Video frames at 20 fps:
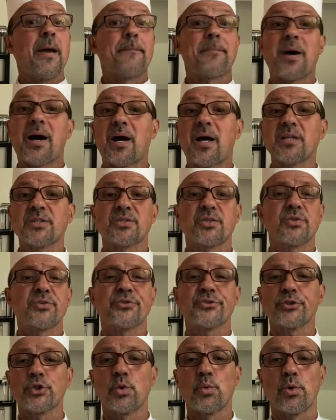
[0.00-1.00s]
Pasta,
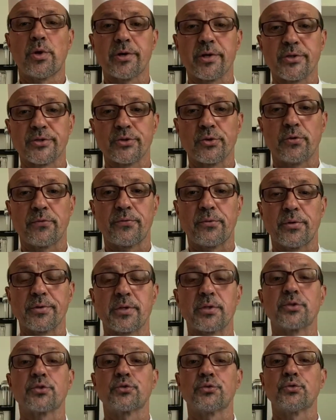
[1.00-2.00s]
so on and so
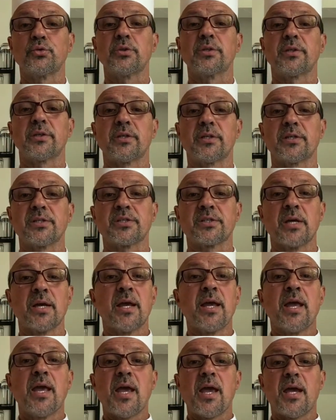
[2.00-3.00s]
forth. It truly is
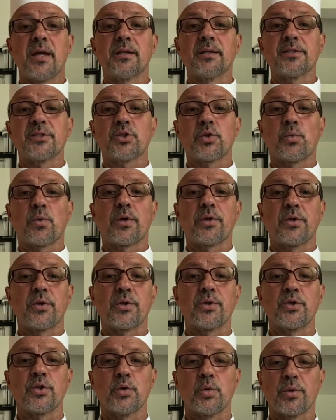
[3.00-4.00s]
endless to what you
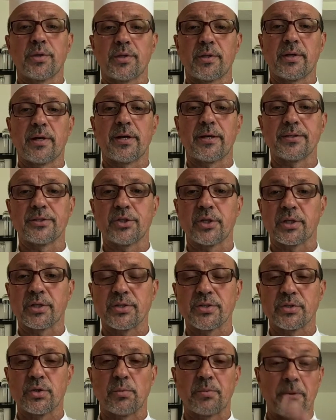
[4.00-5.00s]
can do with chicken
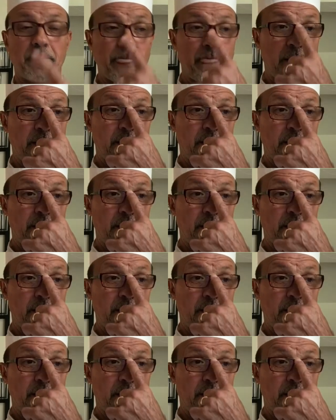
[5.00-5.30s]
soup.